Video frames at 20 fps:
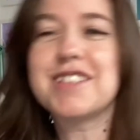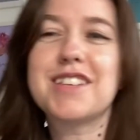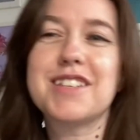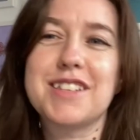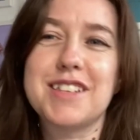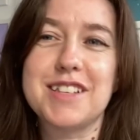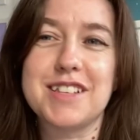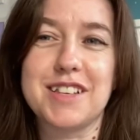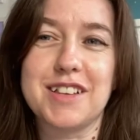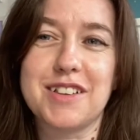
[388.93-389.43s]
it's
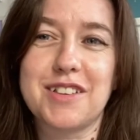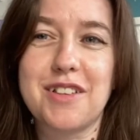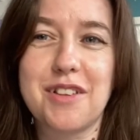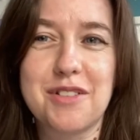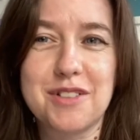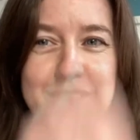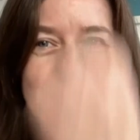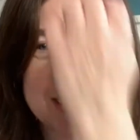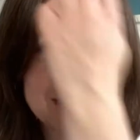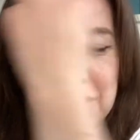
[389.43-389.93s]
easy
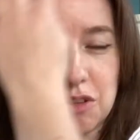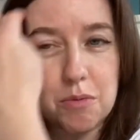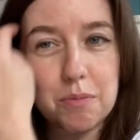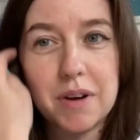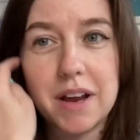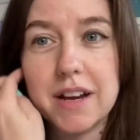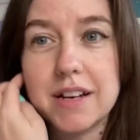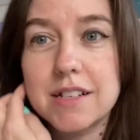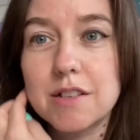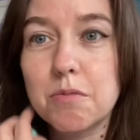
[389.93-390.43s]
it takes a lot of
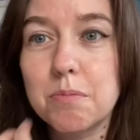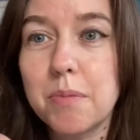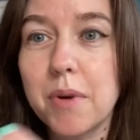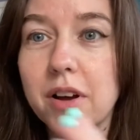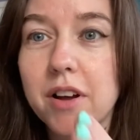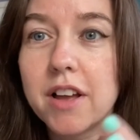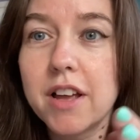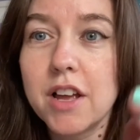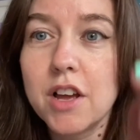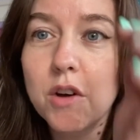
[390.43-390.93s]
practicing
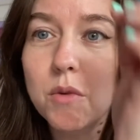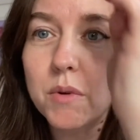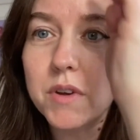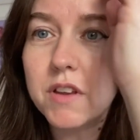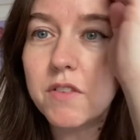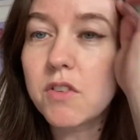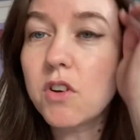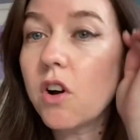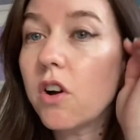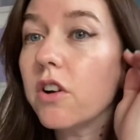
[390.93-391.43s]
but when
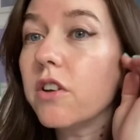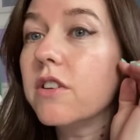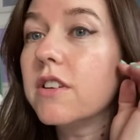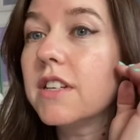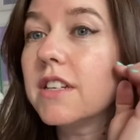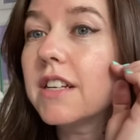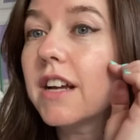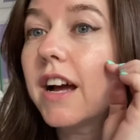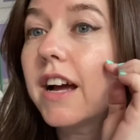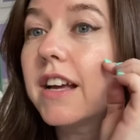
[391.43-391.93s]
you've got
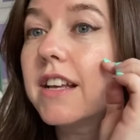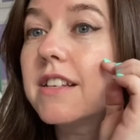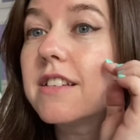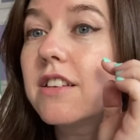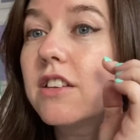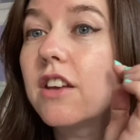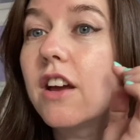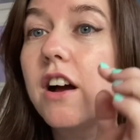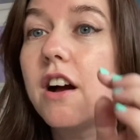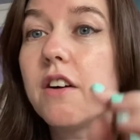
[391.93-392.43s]
hooded eyes
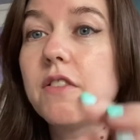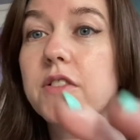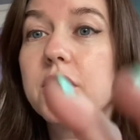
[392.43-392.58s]
you have